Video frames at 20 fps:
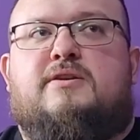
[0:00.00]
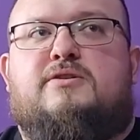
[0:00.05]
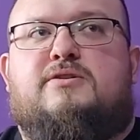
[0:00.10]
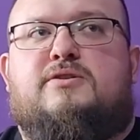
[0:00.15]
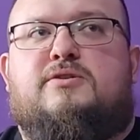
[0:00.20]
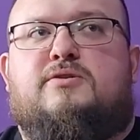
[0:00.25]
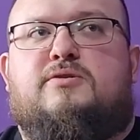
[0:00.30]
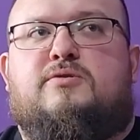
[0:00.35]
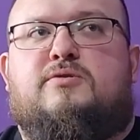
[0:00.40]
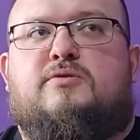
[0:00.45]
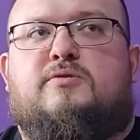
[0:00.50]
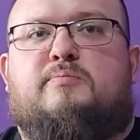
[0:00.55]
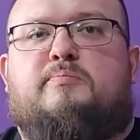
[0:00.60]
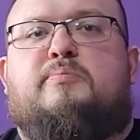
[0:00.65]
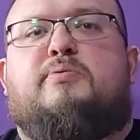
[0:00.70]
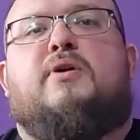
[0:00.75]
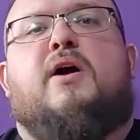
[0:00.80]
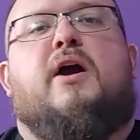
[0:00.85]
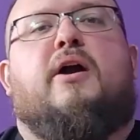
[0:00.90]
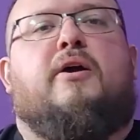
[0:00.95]
to
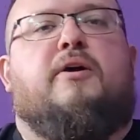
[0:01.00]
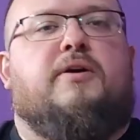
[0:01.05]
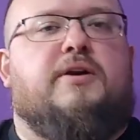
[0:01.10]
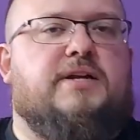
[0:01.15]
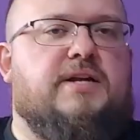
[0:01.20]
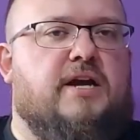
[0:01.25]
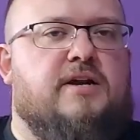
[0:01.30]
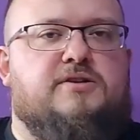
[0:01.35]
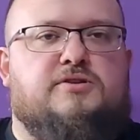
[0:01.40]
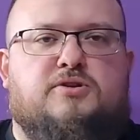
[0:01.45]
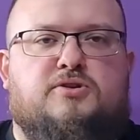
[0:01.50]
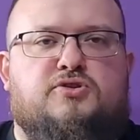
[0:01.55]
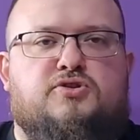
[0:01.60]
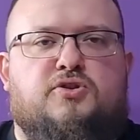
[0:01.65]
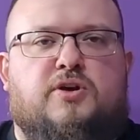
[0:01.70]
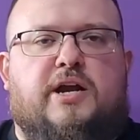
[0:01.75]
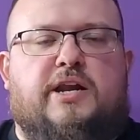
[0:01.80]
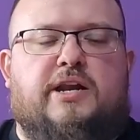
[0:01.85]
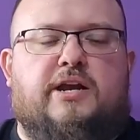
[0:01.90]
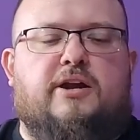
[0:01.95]
prioritize our
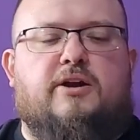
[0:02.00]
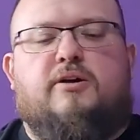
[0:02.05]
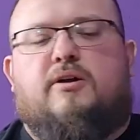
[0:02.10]
training